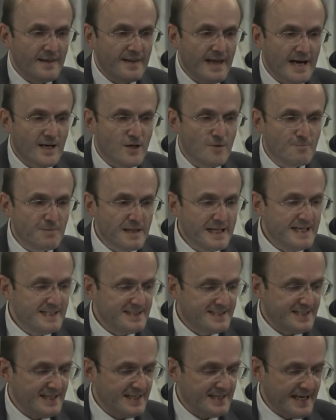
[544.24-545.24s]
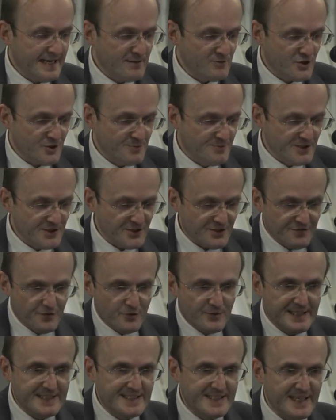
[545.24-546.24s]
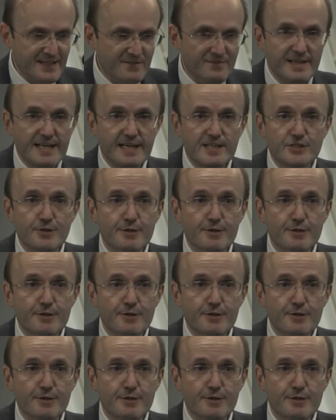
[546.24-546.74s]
That completes the announcements for this evening.